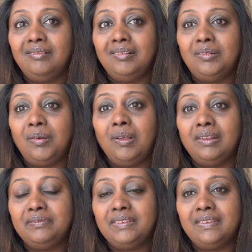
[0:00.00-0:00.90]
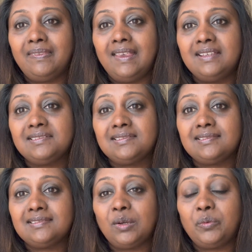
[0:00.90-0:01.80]
all of the
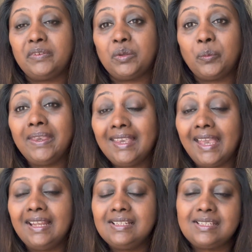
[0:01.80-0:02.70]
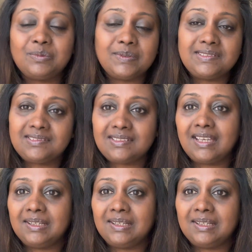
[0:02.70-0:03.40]
things over the weekend, it was